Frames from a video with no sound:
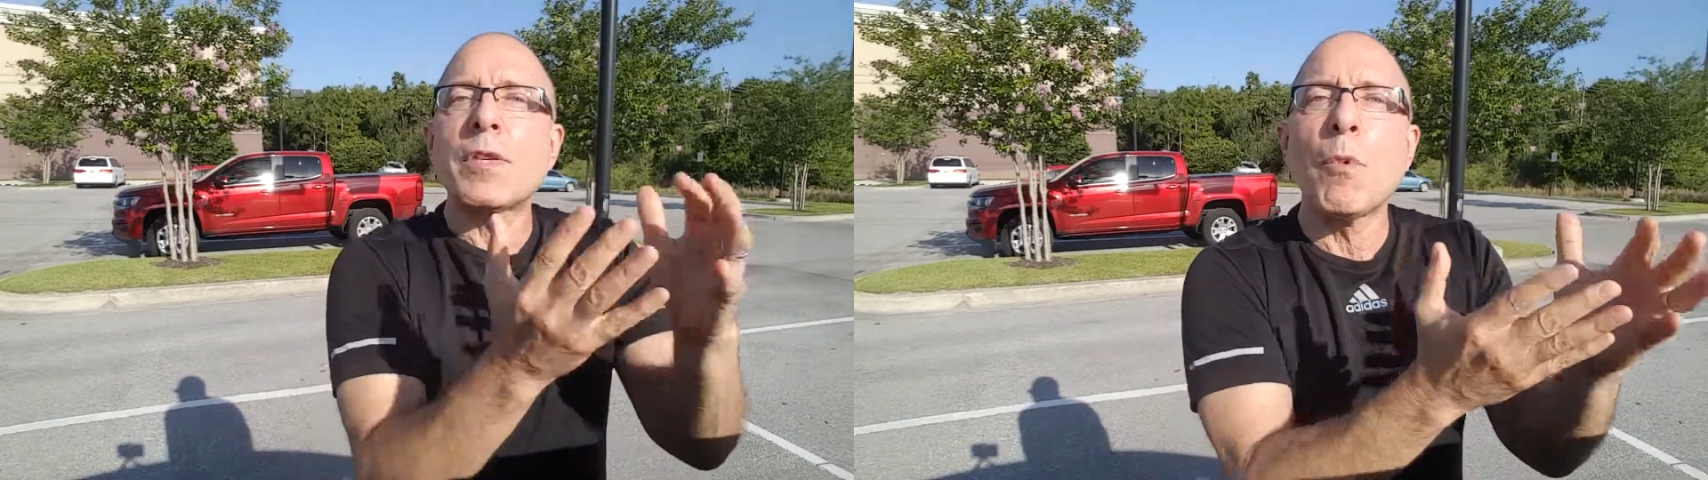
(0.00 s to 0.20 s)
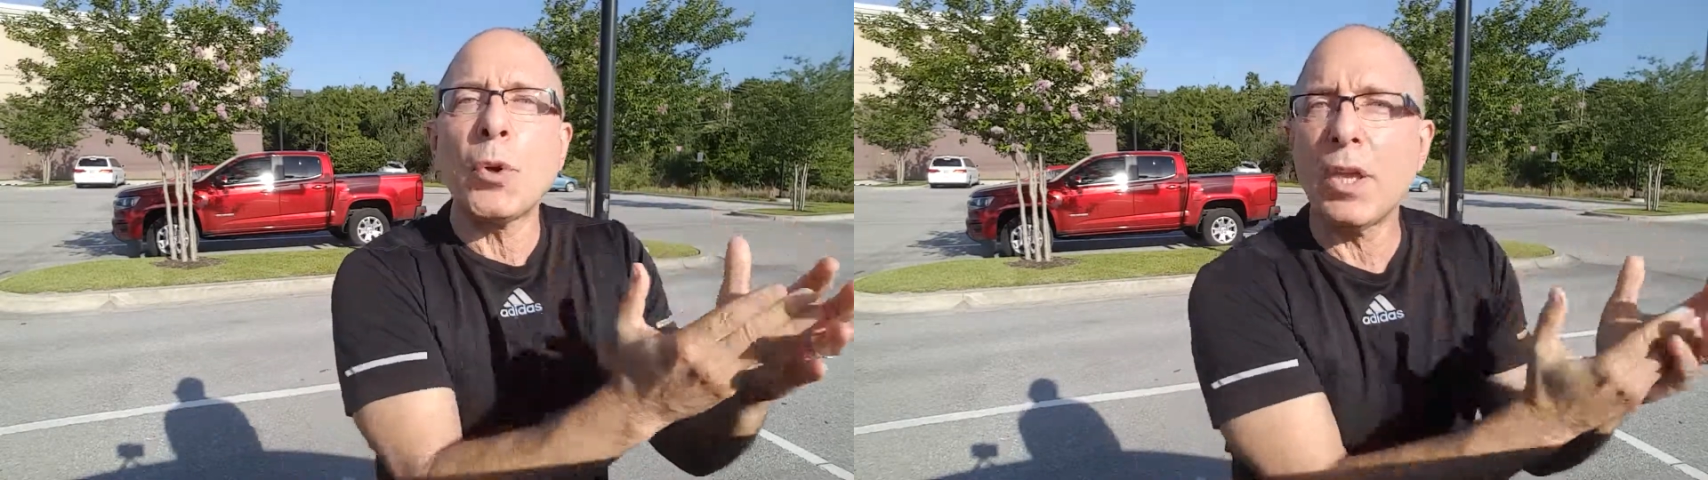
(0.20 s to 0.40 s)

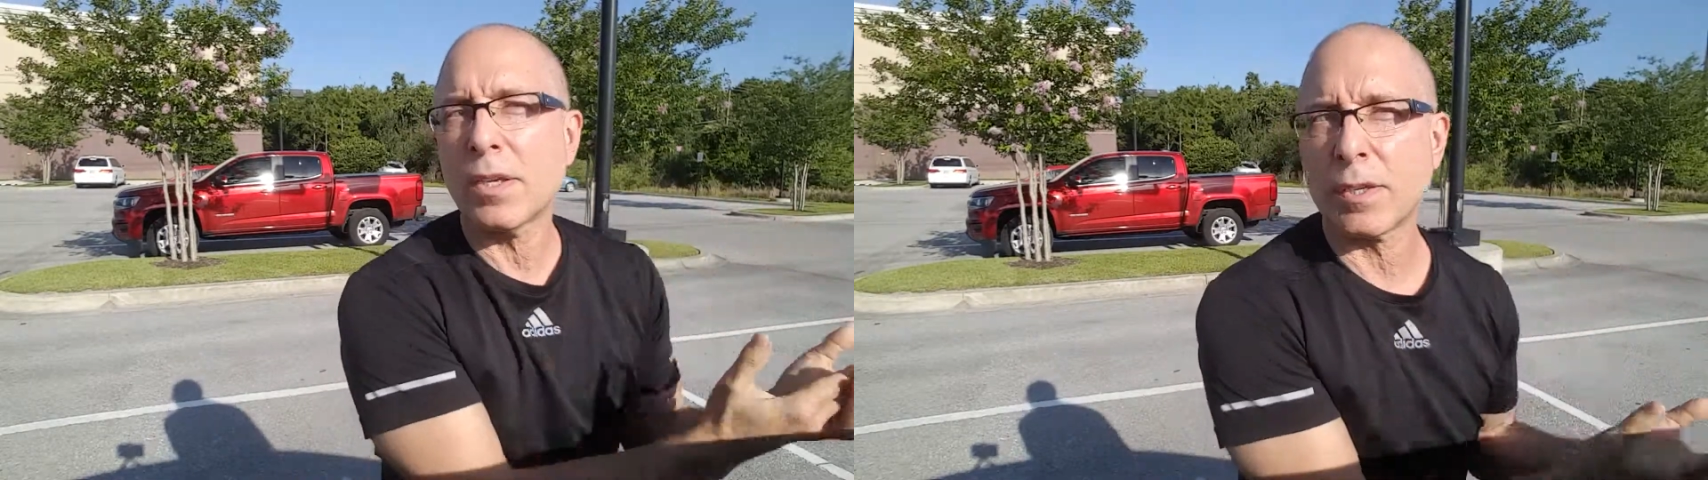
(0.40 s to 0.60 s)
smoking a